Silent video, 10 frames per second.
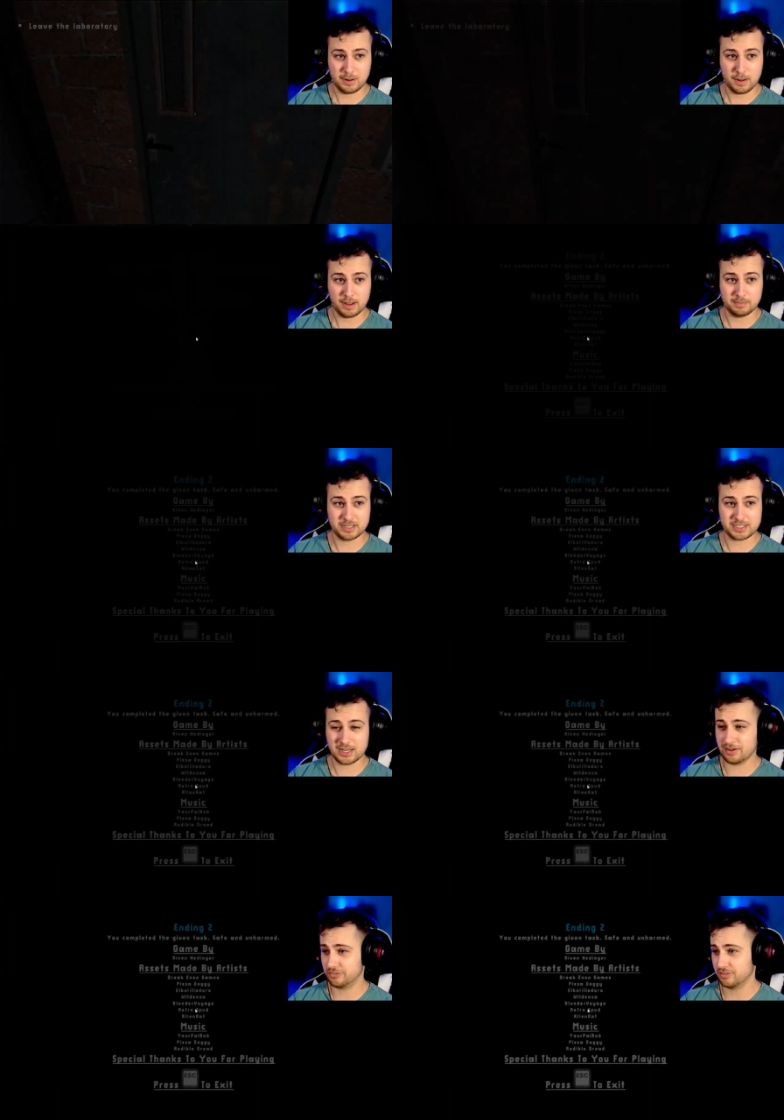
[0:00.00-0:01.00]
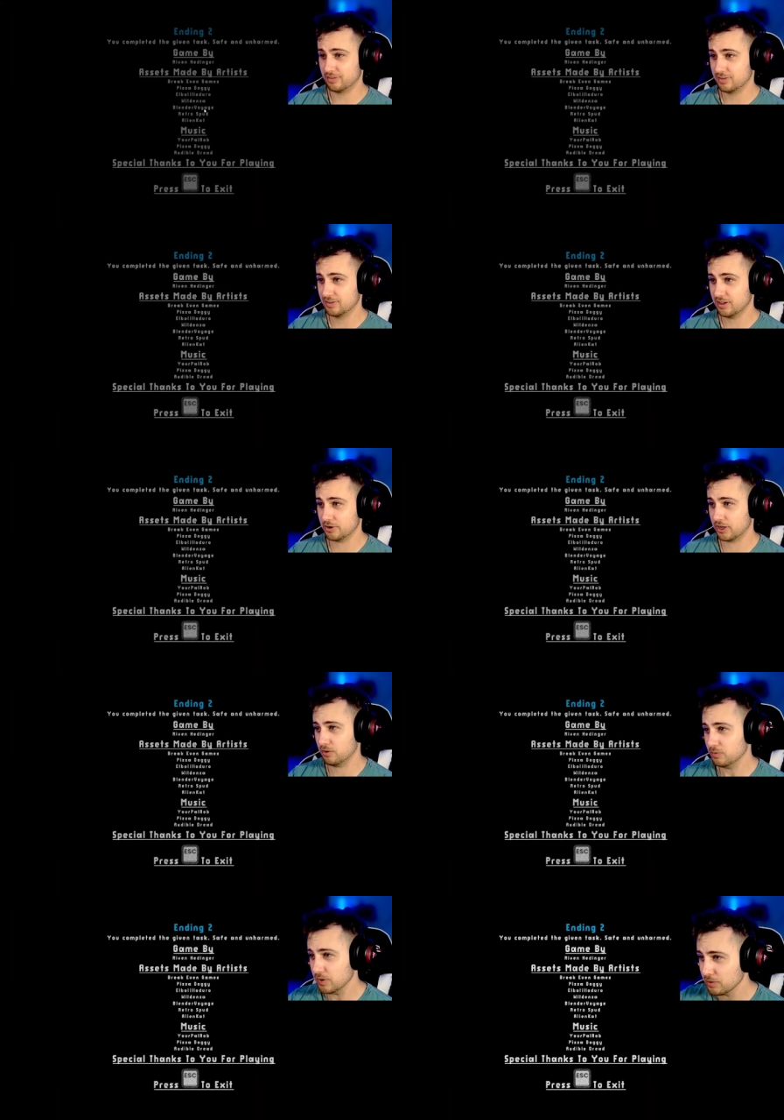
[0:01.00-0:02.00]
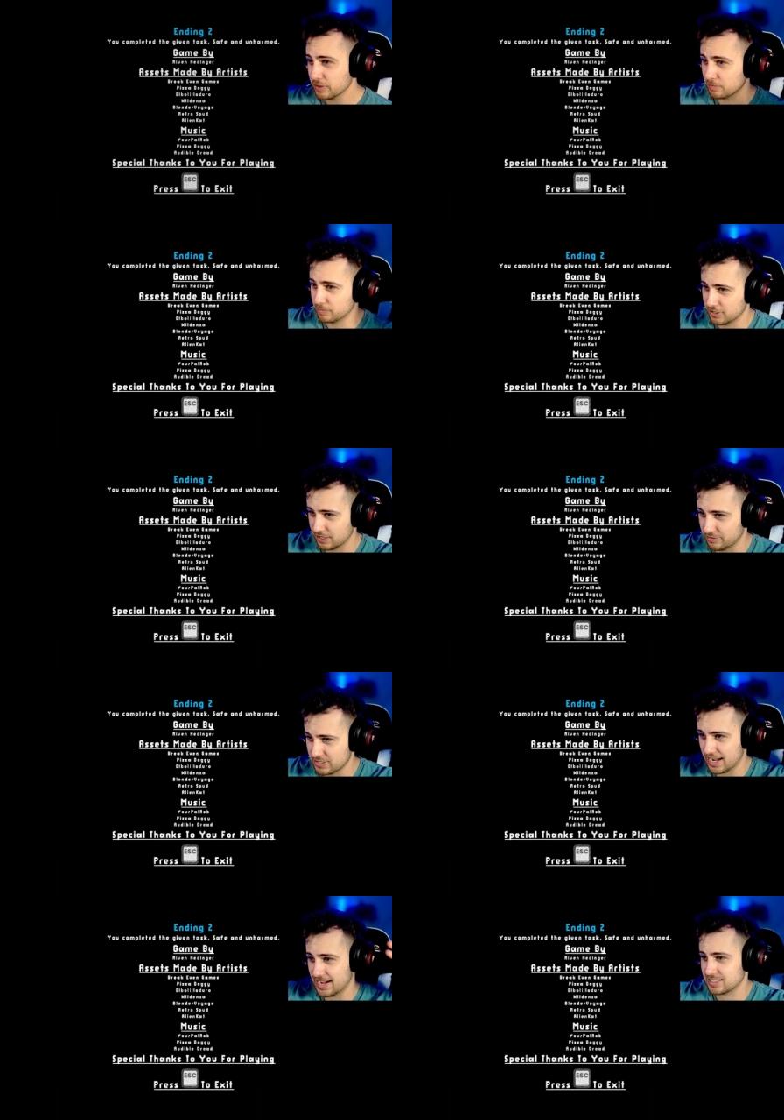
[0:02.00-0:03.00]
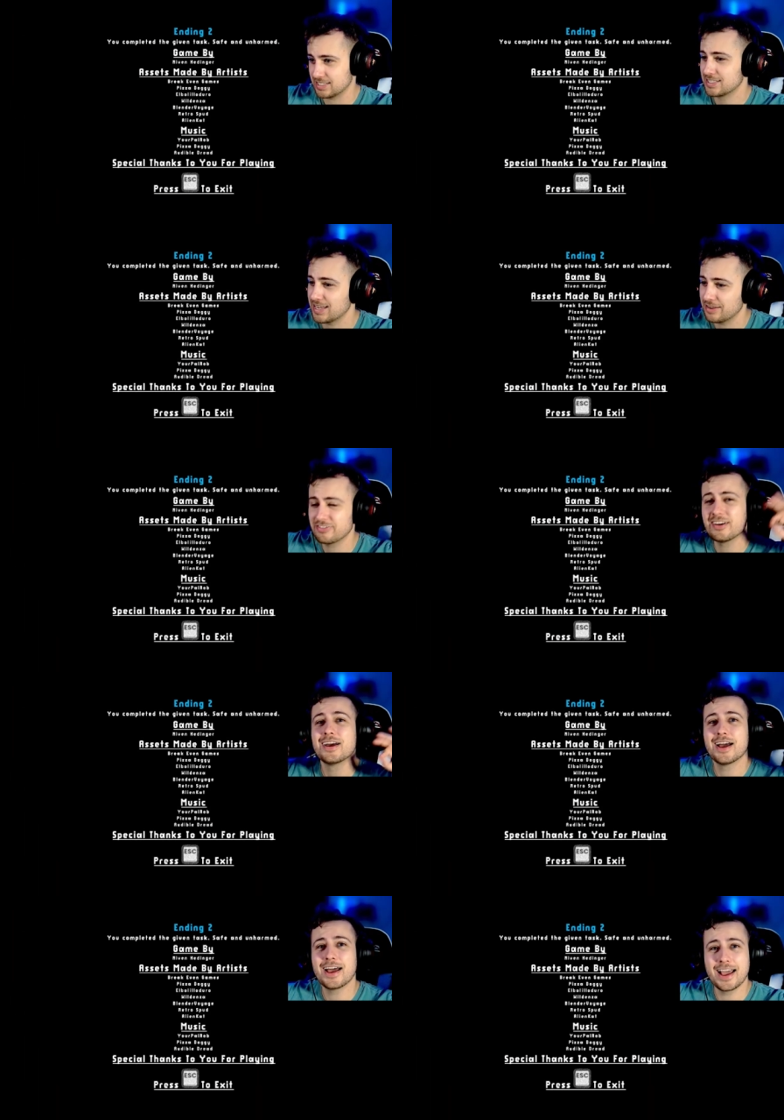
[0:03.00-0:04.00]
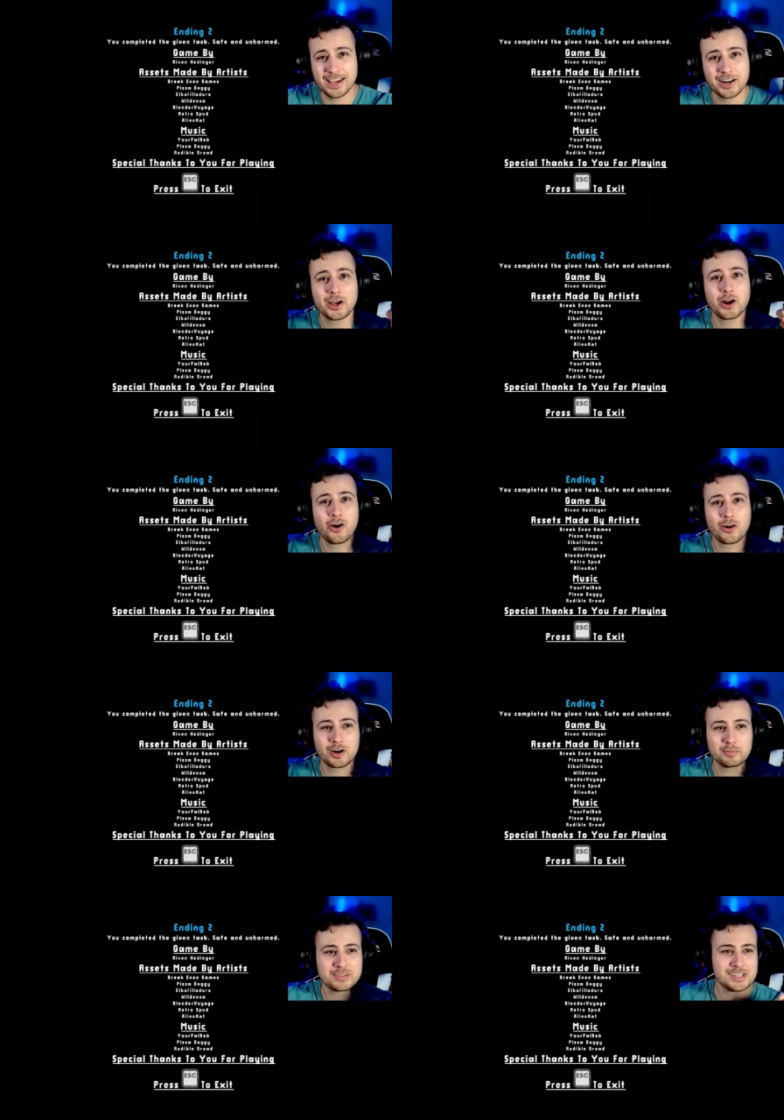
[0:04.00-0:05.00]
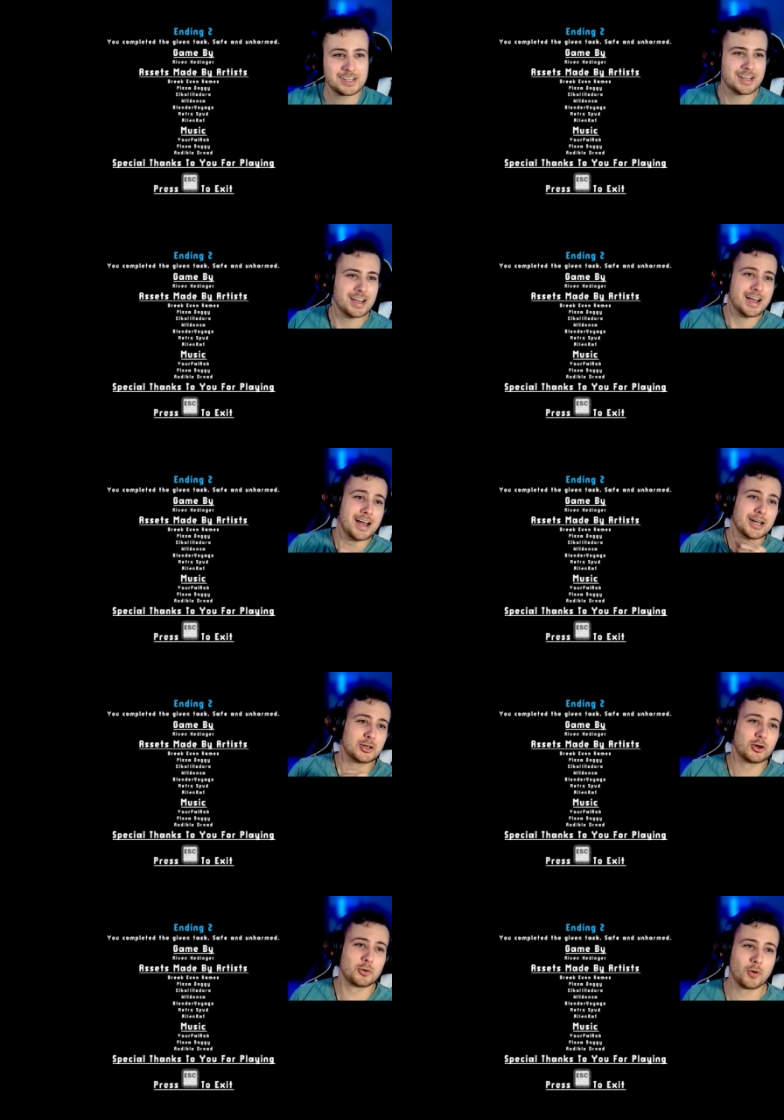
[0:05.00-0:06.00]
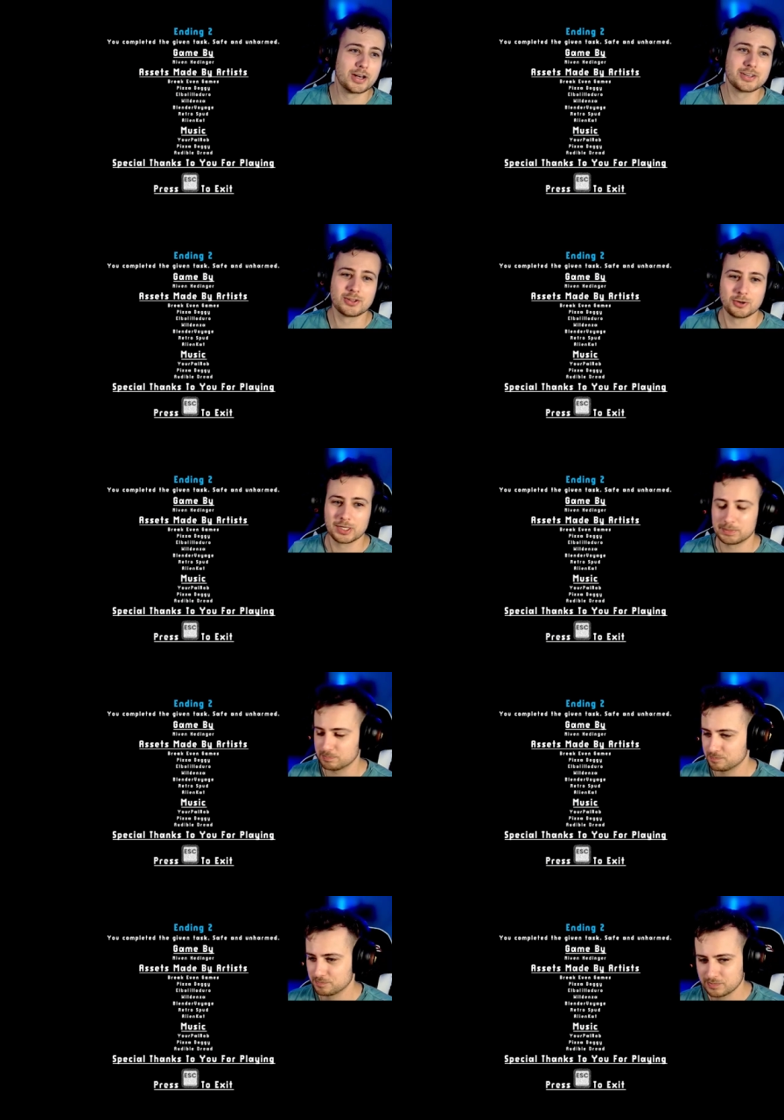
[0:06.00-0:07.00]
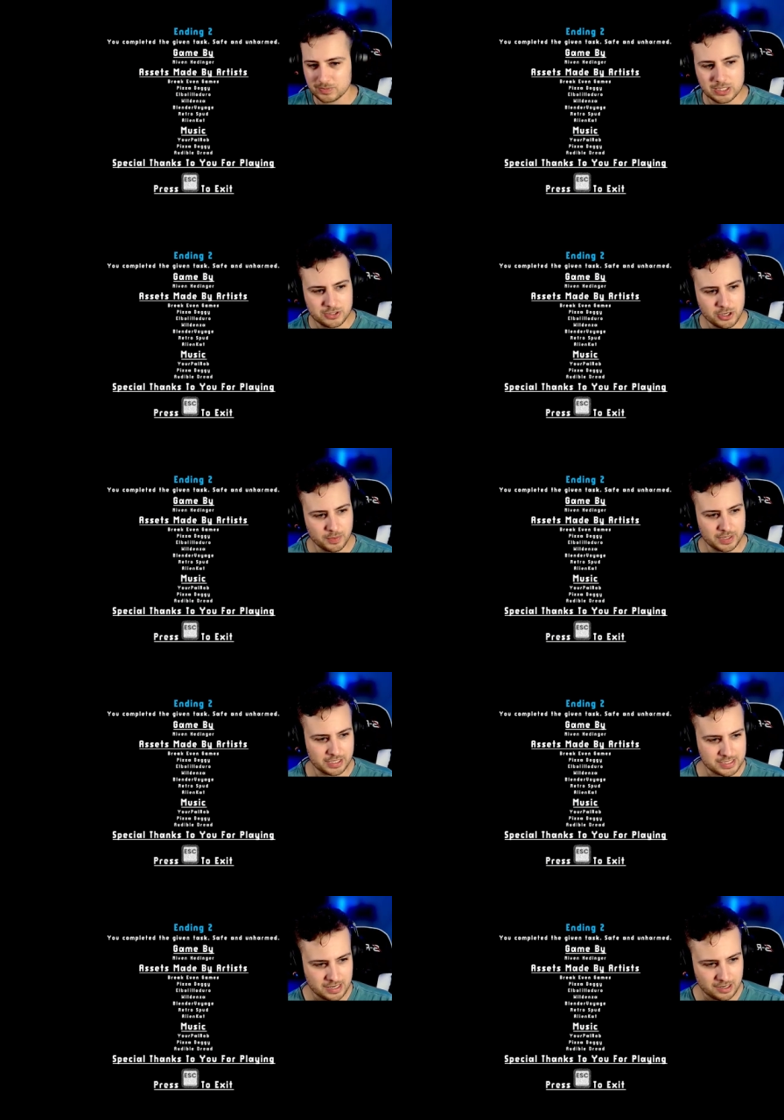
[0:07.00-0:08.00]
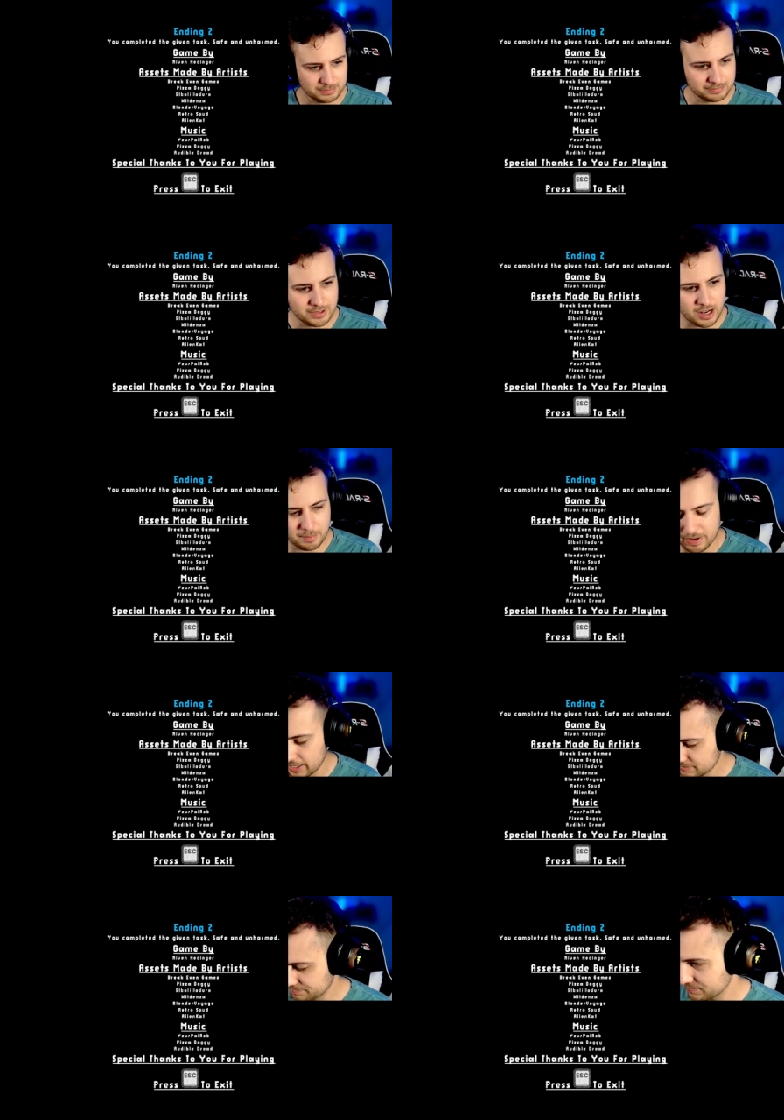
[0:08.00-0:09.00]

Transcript: and be safe. There we go. Woo! We completed the given task. Safe and unharmed. Good way to do it. Two endings there. Not bad.